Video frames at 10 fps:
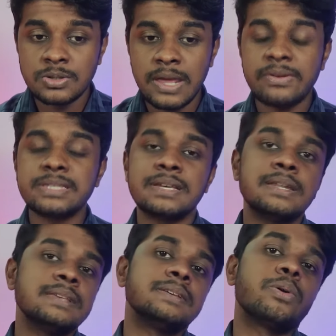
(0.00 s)
So
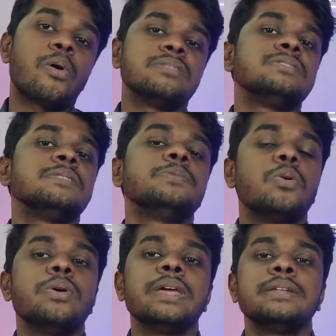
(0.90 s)
Davidson is a
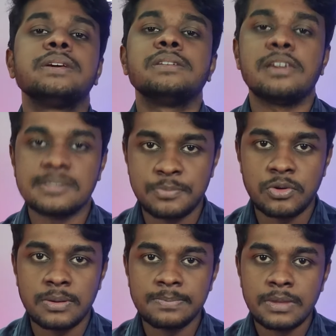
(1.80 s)
concept-oriented
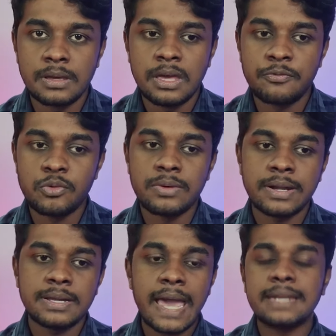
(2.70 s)
textbook. If you
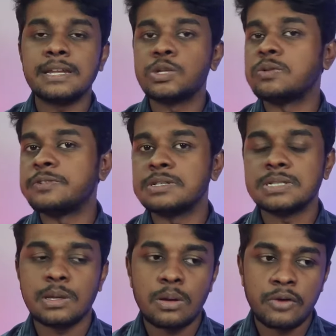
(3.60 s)
read Guyton in your
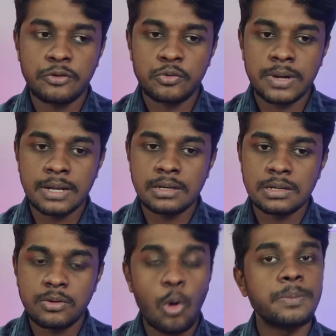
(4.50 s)
first year, or if you read
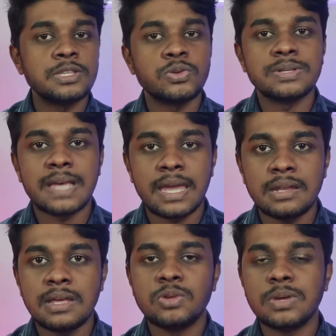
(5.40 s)
Robinson in your
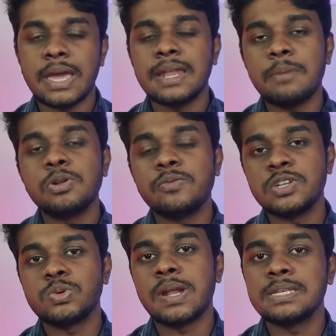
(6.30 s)
second year, you can be able to
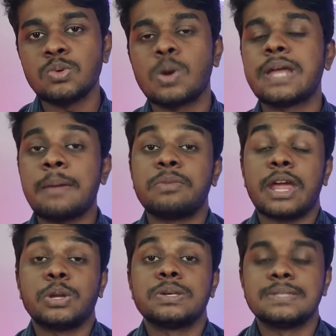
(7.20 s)
visualize what I am
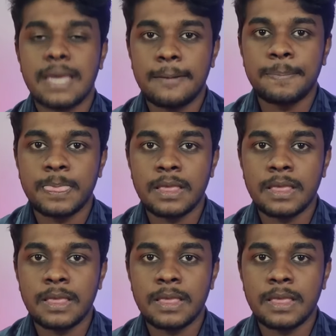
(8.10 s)
trying to say.